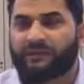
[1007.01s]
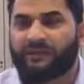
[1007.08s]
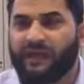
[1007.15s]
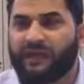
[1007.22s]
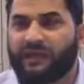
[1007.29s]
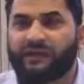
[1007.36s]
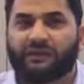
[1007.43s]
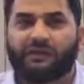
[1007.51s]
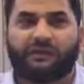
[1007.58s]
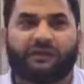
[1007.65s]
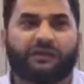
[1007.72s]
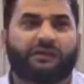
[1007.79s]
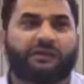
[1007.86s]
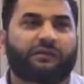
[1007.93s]
They
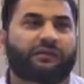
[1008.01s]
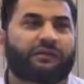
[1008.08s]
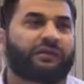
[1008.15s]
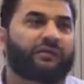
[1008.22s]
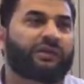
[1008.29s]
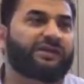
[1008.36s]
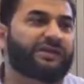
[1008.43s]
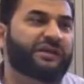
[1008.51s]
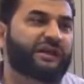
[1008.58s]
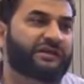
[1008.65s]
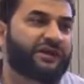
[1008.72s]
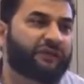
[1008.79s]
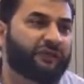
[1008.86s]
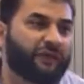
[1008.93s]

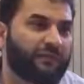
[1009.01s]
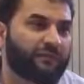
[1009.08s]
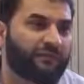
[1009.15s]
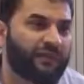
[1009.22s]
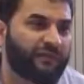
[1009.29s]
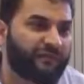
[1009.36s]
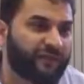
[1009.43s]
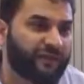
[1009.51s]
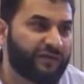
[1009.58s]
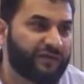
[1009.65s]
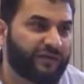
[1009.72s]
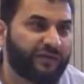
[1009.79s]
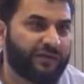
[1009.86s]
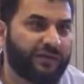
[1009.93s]
originated from
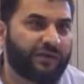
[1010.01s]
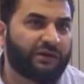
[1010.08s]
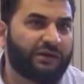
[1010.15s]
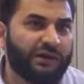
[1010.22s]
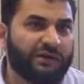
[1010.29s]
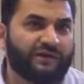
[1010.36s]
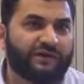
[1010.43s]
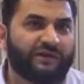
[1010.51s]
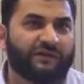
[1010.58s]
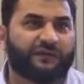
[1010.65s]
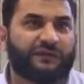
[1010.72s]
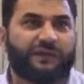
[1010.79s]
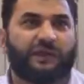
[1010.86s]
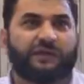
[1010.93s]
different
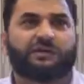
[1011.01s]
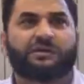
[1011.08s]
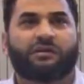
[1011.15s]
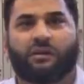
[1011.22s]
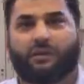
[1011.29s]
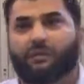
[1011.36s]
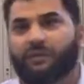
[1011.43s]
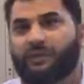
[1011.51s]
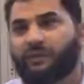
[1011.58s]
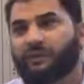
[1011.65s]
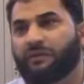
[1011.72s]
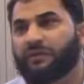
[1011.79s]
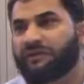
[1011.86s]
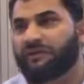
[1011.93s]
nations in Europe
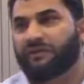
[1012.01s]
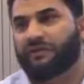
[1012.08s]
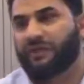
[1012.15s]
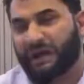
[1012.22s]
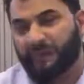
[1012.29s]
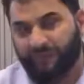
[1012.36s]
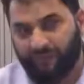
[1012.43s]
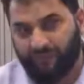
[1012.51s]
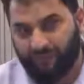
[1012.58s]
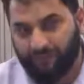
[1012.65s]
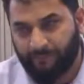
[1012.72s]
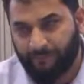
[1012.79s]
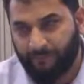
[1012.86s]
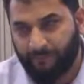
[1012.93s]
or different tribes.